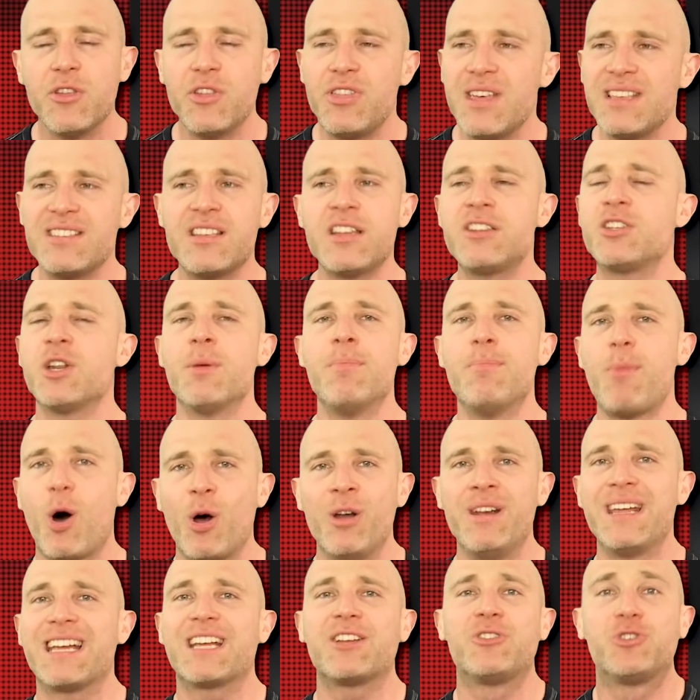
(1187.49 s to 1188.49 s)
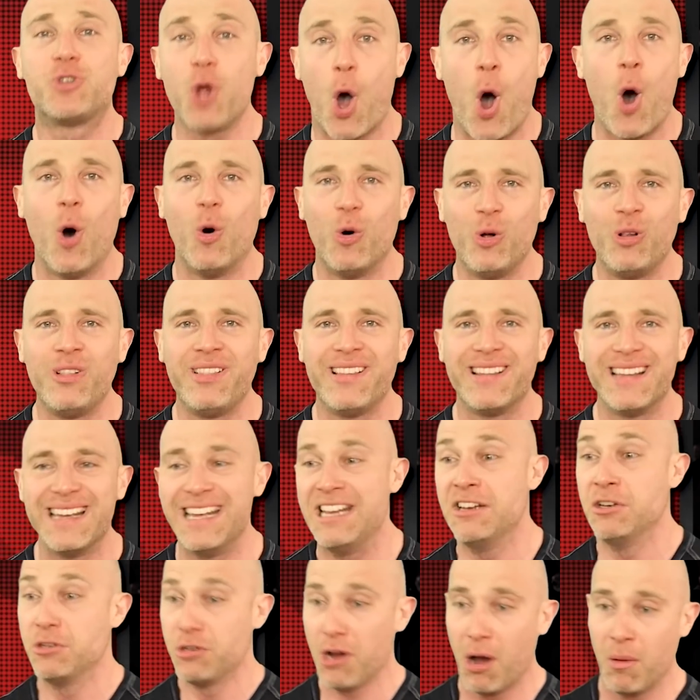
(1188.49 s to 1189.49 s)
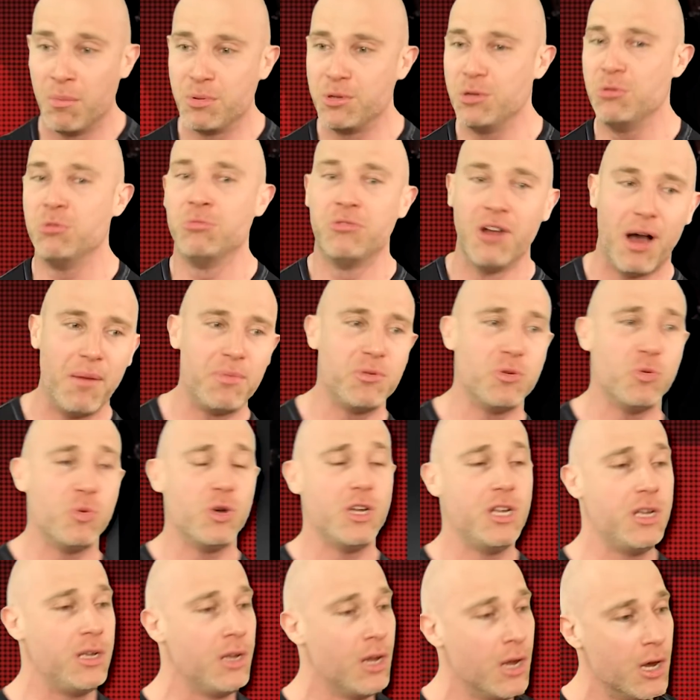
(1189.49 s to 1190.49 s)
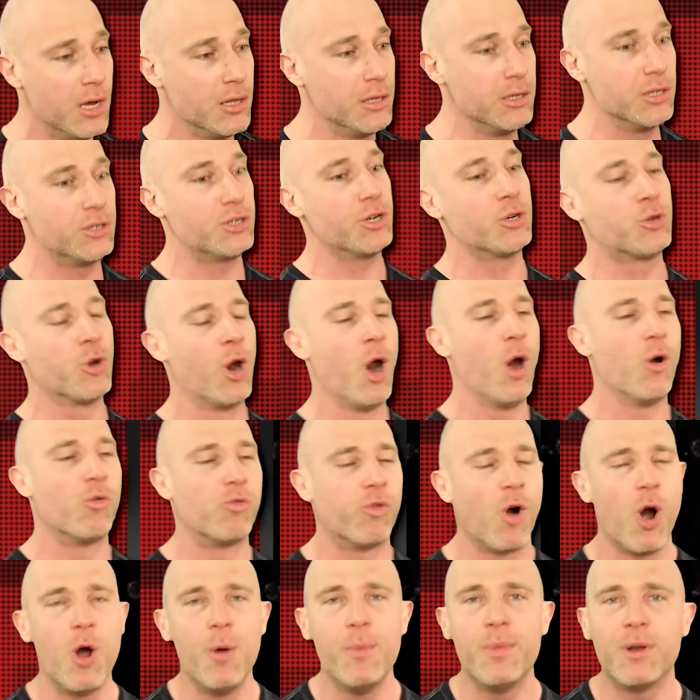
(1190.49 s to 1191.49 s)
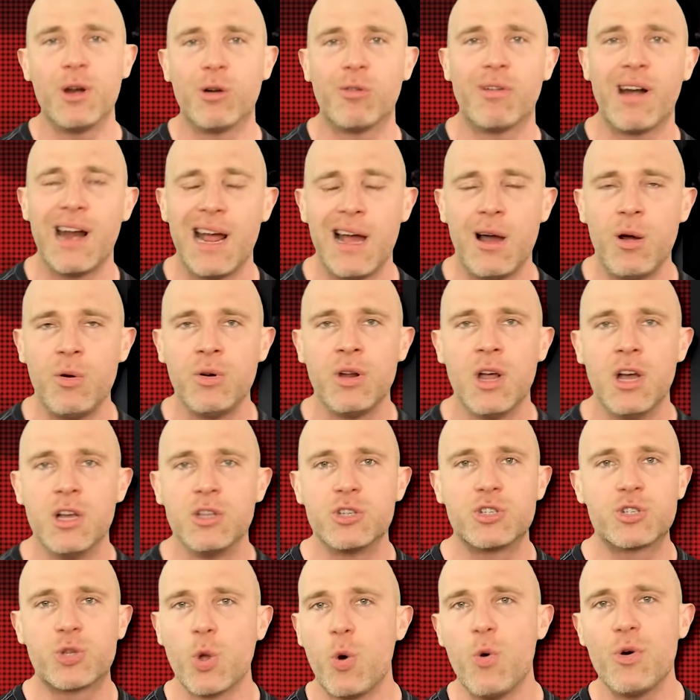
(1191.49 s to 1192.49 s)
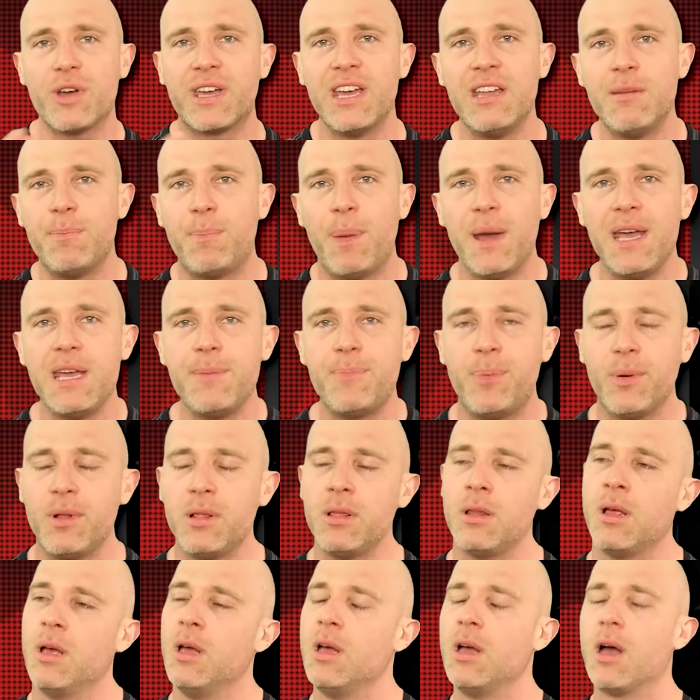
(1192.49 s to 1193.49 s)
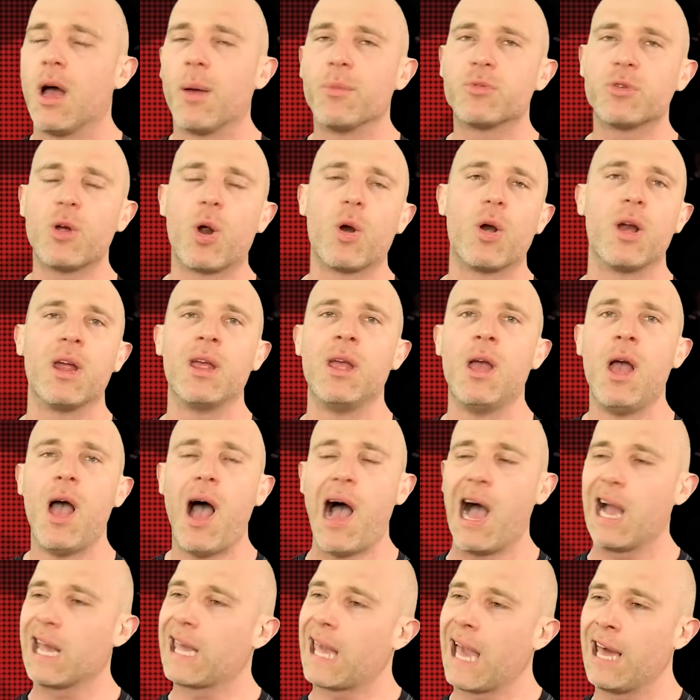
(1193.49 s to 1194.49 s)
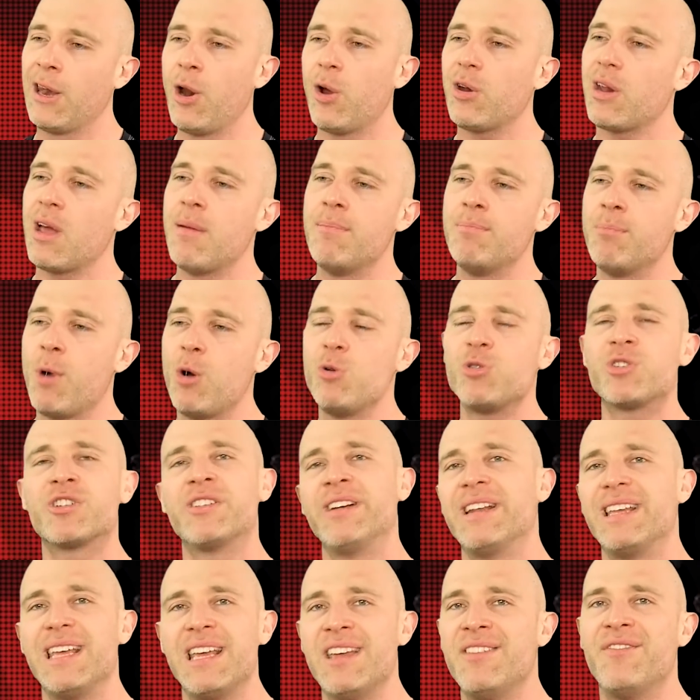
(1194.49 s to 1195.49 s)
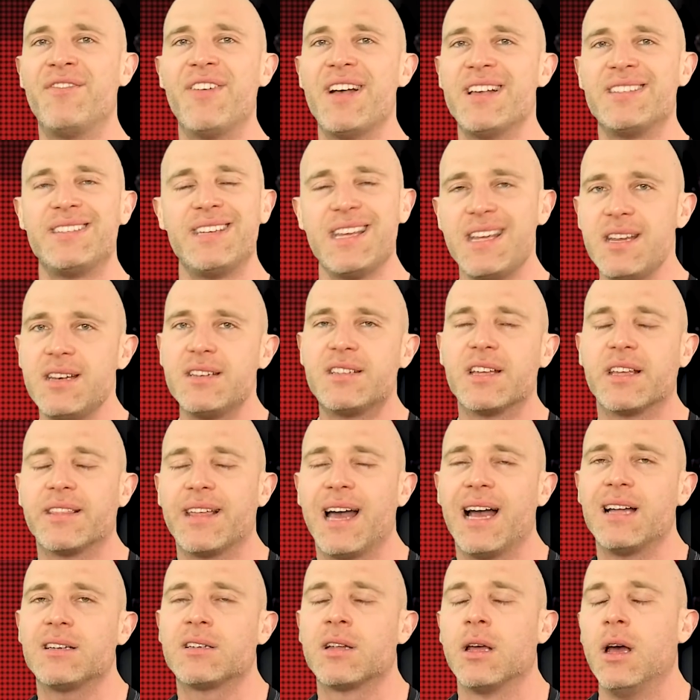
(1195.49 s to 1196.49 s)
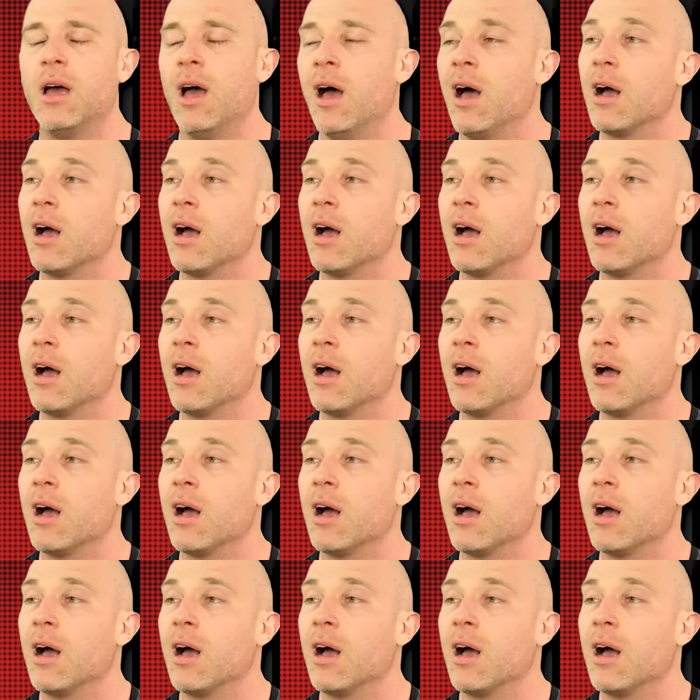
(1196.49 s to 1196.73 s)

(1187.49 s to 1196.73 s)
That there's a demonic doll in WWE that's just roaming around, stalking people? I'm sorry, I cannot emotionally invest into that